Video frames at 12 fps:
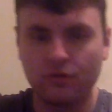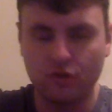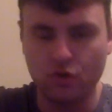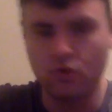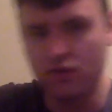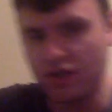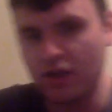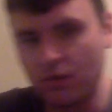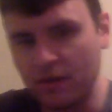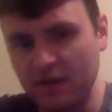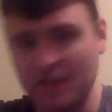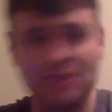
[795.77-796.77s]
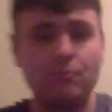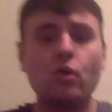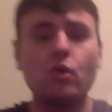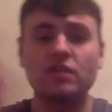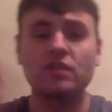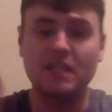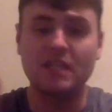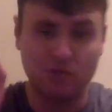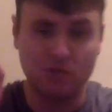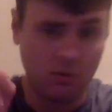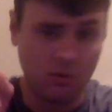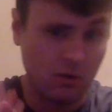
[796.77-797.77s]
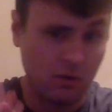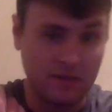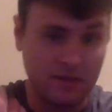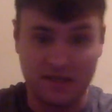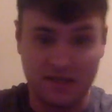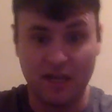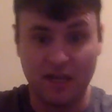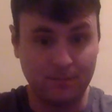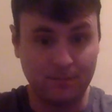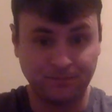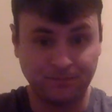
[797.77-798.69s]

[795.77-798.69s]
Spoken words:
Who's going to win this? Both teams are going to want to win this game.